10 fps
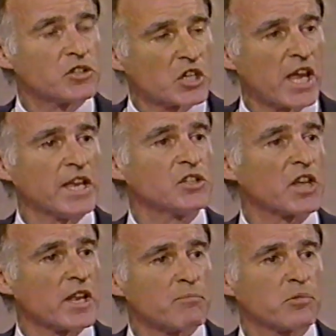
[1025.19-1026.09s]
change
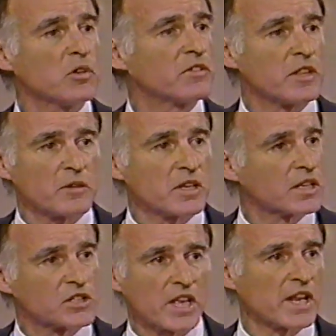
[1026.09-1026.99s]
and improve to the
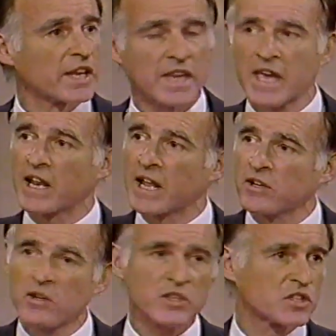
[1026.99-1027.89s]
extent I can. I
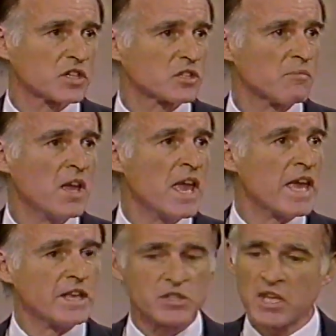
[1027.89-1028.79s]
know the system
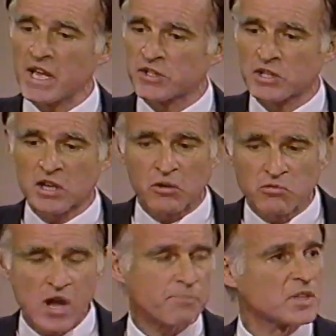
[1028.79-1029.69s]
is it's
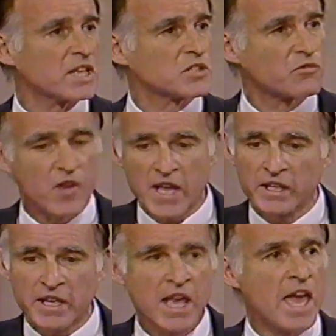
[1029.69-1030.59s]
corrupt, it's
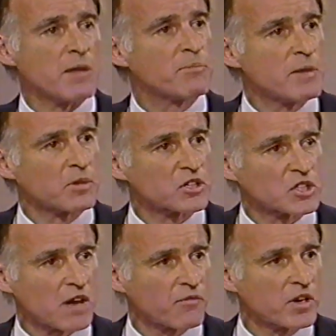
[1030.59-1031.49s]
failing, and people are
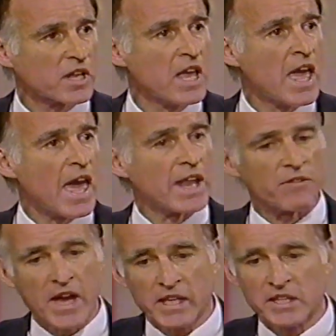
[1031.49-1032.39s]
suffering. And
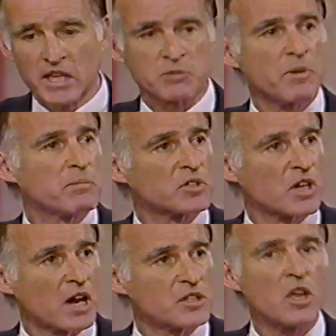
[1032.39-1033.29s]
if I can touch people's
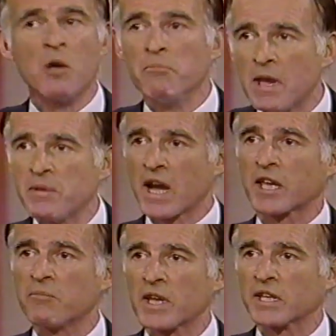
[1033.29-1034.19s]
hearts, maybe I
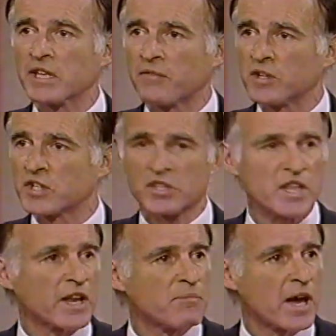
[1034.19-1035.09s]
can make a difference. It's
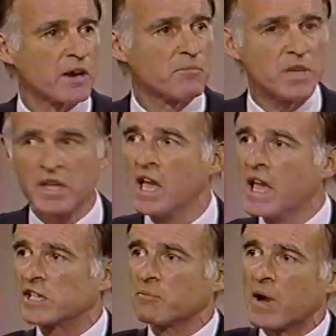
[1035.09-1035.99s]
not about me.
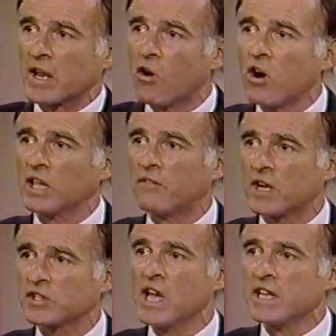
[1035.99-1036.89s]
It's about all of
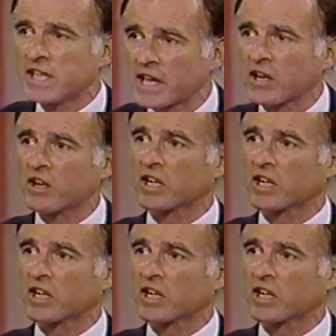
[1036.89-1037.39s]
us taking our